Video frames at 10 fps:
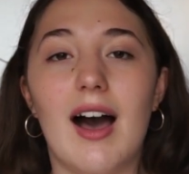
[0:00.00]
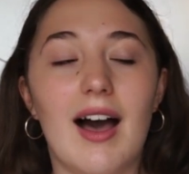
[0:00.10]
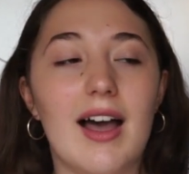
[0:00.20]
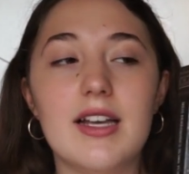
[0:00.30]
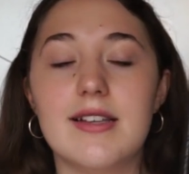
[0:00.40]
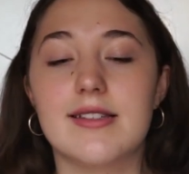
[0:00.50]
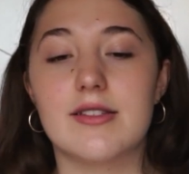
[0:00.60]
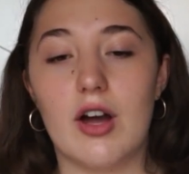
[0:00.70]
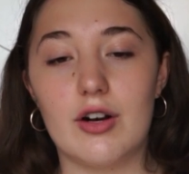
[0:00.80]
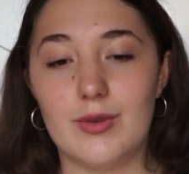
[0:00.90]
I
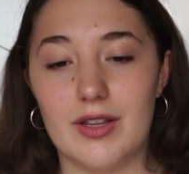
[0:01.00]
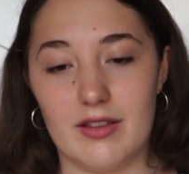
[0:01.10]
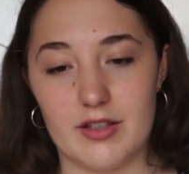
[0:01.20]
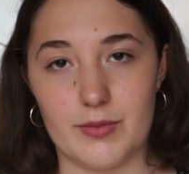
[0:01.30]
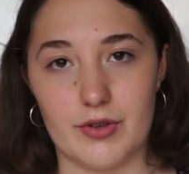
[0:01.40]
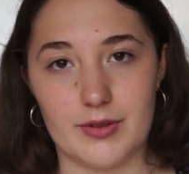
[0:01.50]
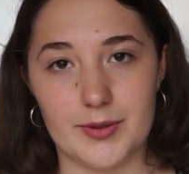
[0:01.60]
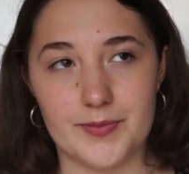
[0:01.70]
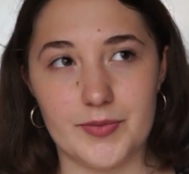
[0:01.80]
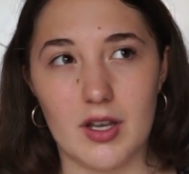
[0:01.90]
started reading this book
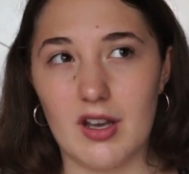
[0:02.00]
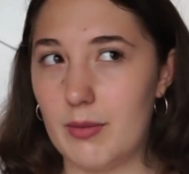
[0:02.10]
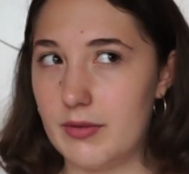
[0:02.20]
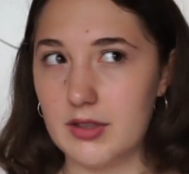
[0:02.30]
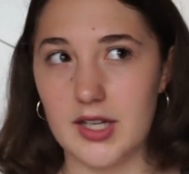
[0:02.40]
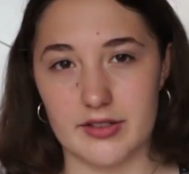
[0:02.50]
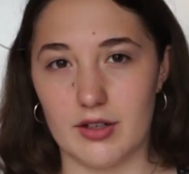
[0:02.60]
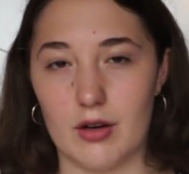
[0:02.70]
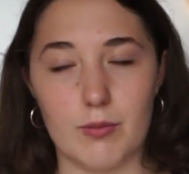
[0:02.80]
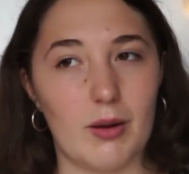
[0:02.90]
a couple of years
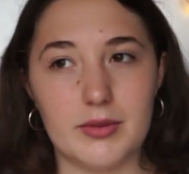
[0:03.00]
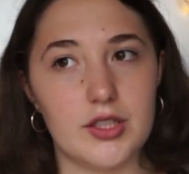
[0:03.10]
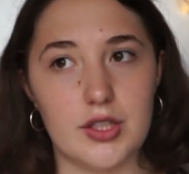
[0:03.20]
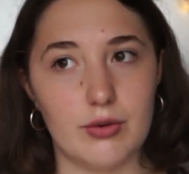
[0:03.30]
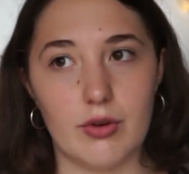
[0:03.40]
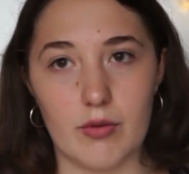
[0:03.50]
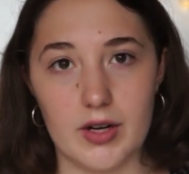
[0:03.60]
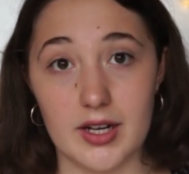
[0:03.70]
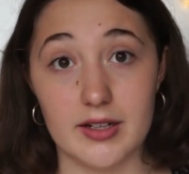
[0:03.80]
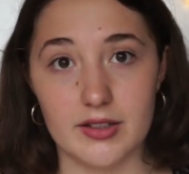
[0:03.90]
ago, probably 2 or
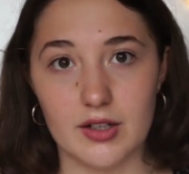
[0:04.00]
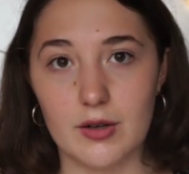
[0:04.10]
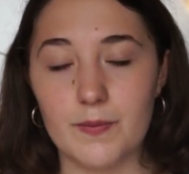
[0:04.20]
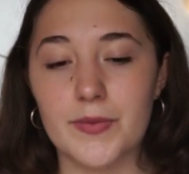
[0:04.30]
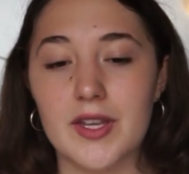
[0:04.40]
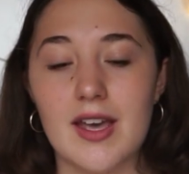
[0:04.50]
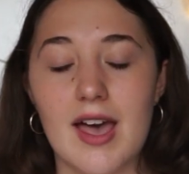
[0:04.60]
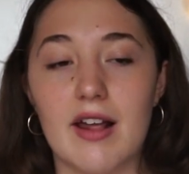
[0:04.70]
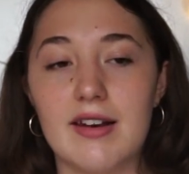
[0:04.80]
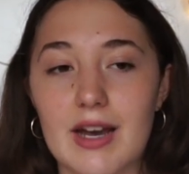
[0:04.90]
3 years ago,
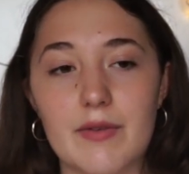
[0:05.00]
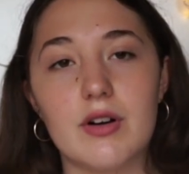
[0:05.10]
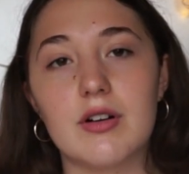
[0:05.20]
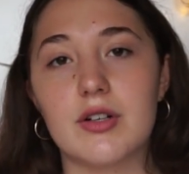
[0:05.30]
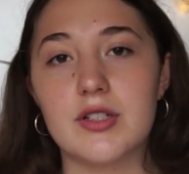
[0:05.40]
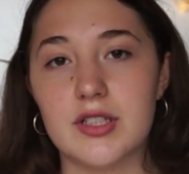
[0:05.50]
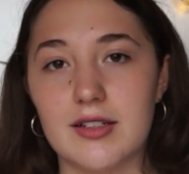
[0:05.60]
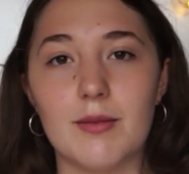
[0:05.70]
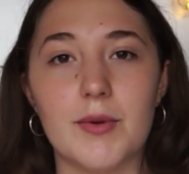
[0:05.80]
and I never continued